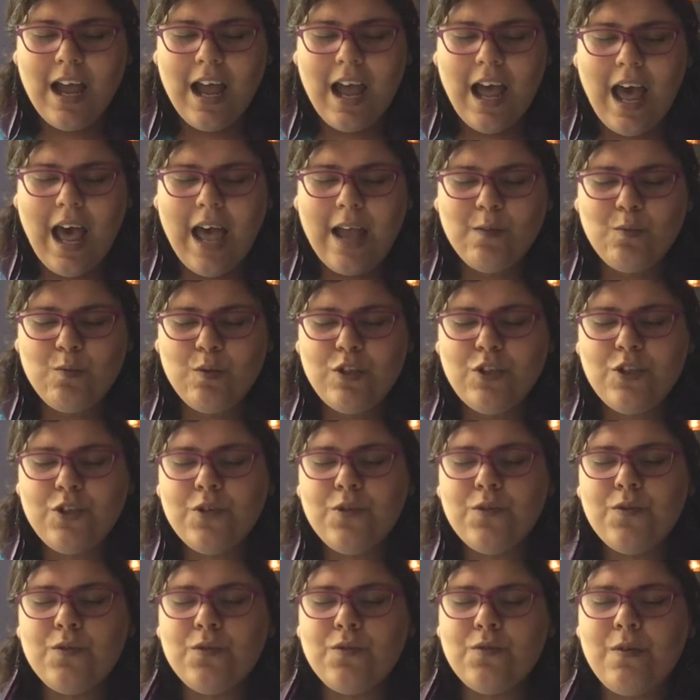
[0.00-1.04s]
and we
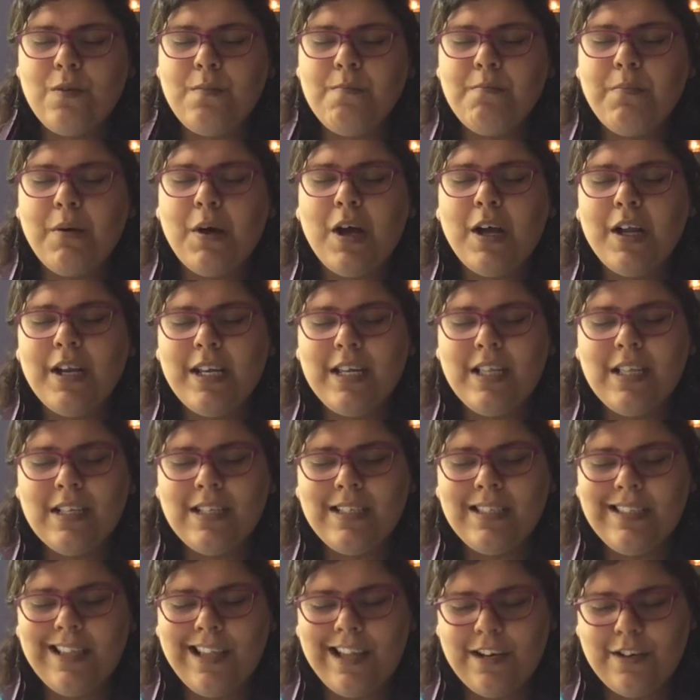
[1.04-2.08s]
choose to embody
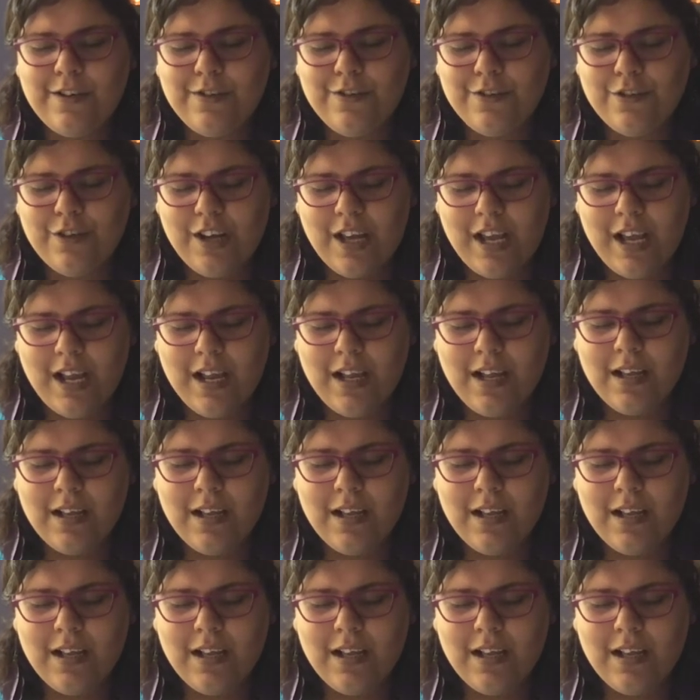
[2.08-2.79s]
this energy.